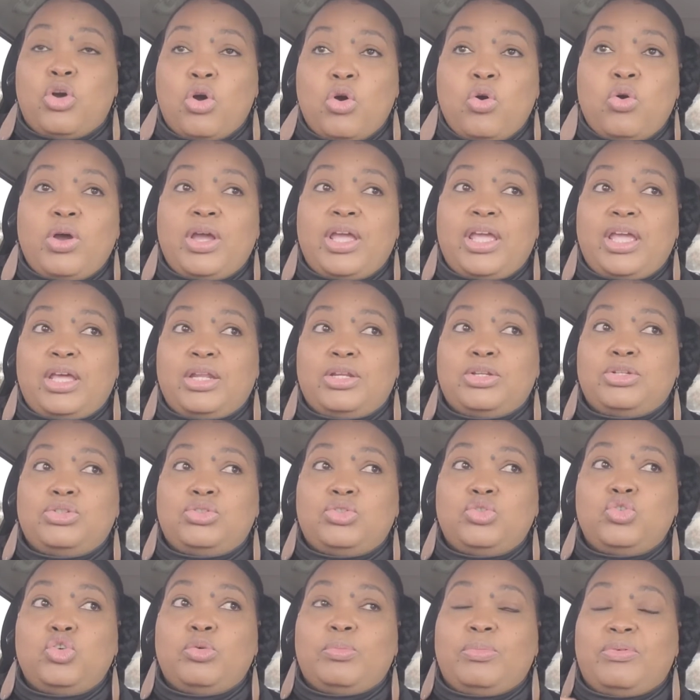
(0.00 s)
go ahead and
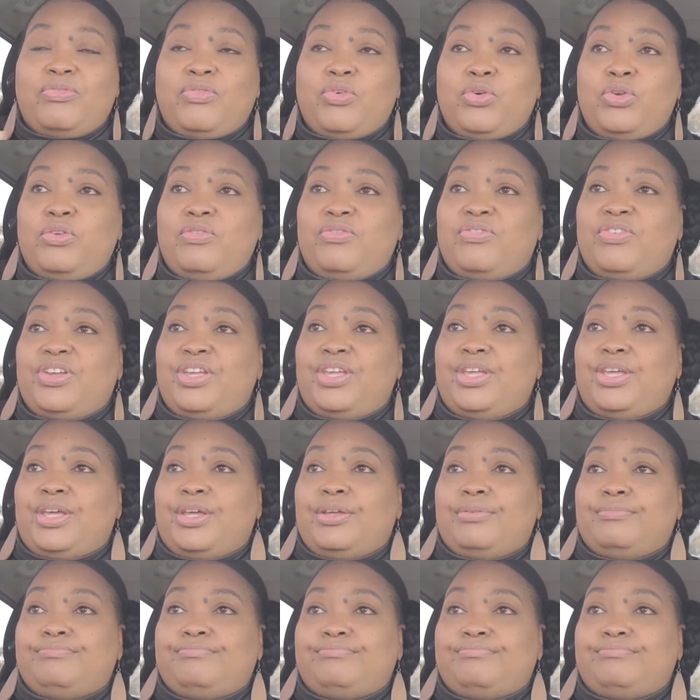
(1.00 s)
do it before you forget